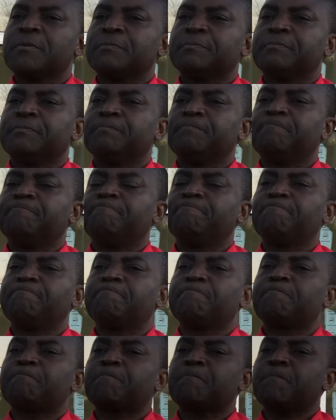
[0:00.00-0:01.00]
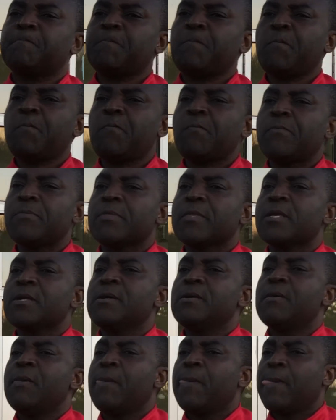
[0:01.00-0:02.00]
And coming
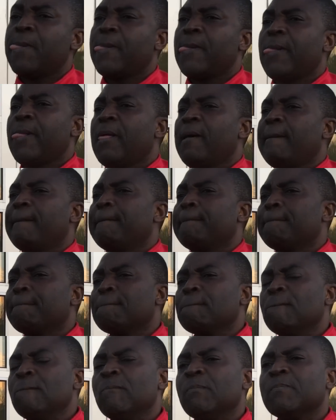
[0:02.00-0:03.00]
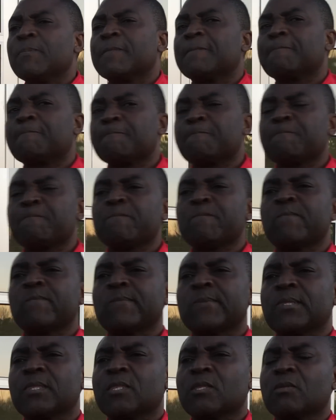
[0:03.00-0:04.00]
on to this question, Mr. Choto,
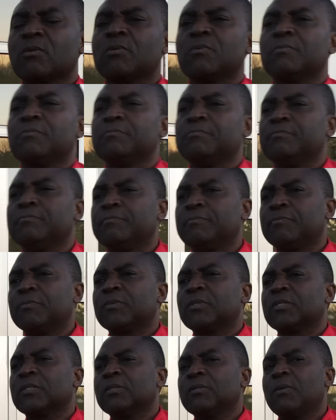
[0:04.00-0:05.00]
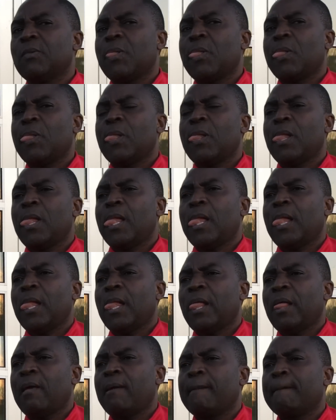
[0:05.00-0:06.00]
you know very well that due
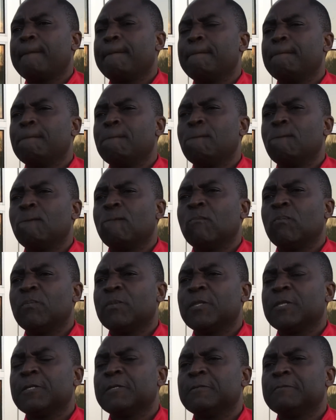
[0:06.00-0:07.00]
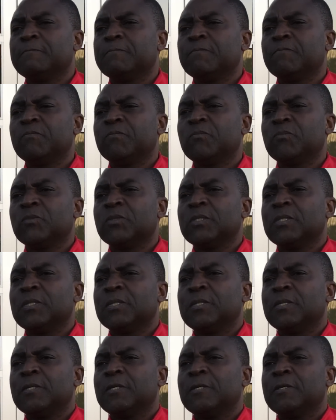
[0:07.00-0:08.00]
to the hard economic times
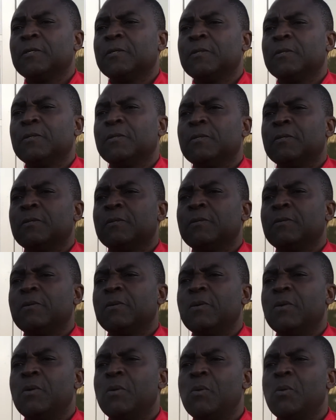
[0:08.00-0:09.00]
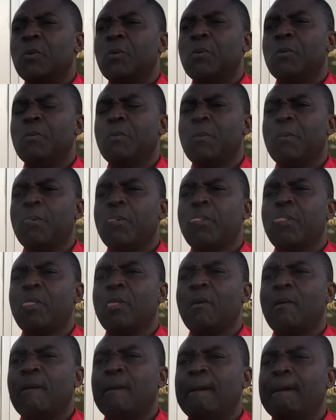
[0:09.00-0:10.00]
which the country has been going
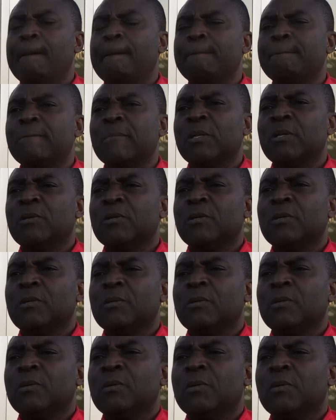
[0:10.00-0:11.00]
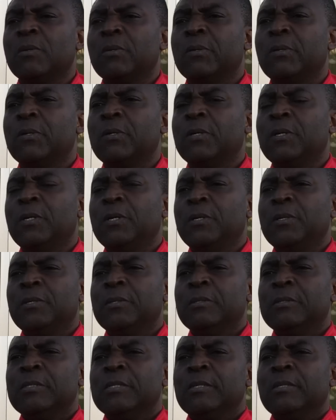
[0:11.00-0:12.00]
through for
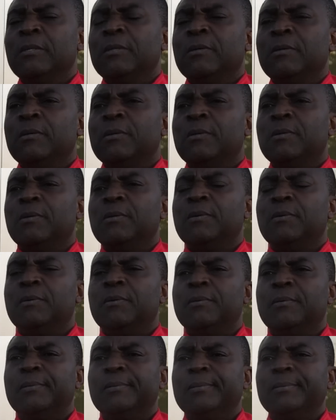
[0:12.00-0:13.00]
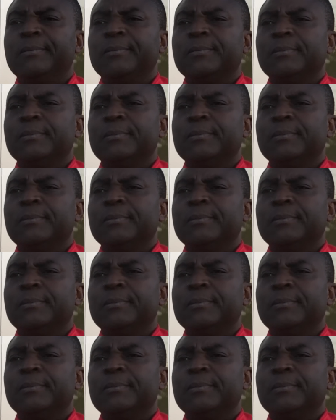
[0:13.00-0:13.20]
over 10 years, I can say,